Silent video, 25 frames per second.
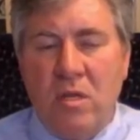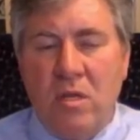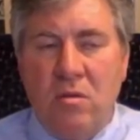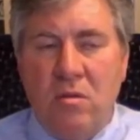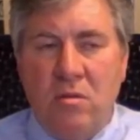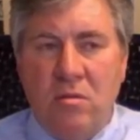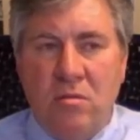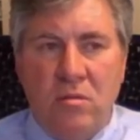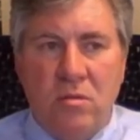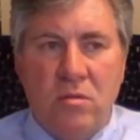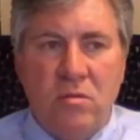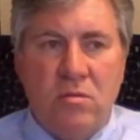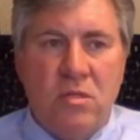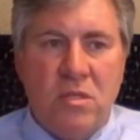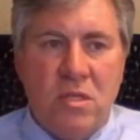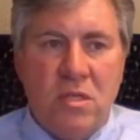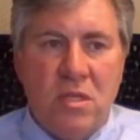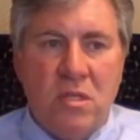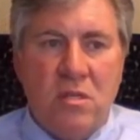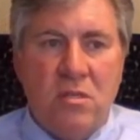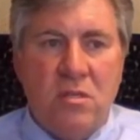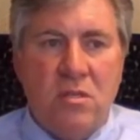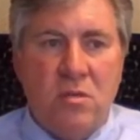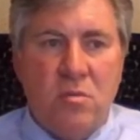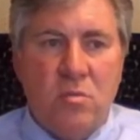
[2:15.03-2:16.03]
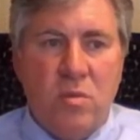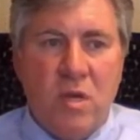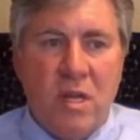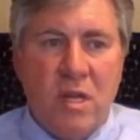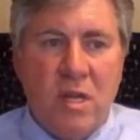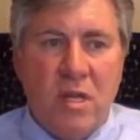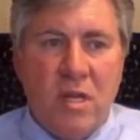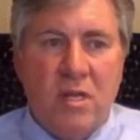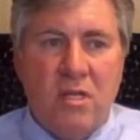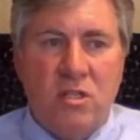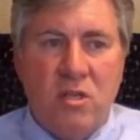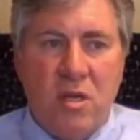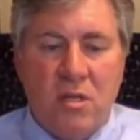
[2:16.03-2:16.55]
when you cease to be
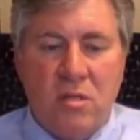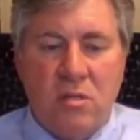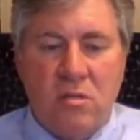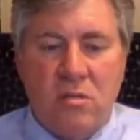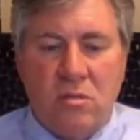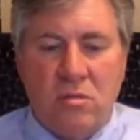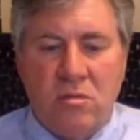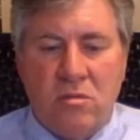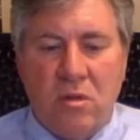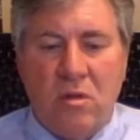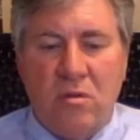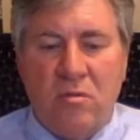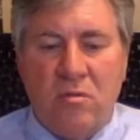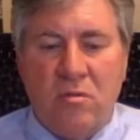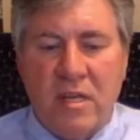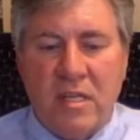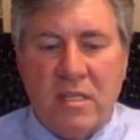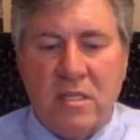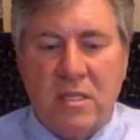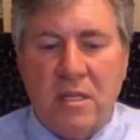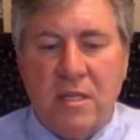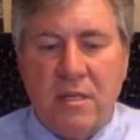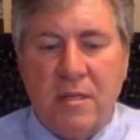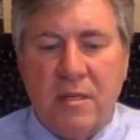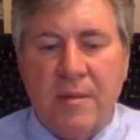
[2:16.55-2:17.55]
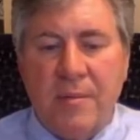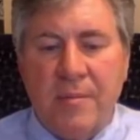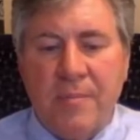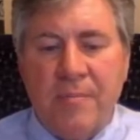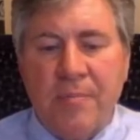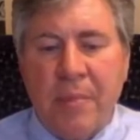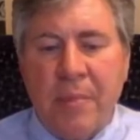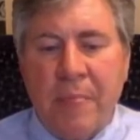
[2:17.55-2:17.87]
an exchange control resident.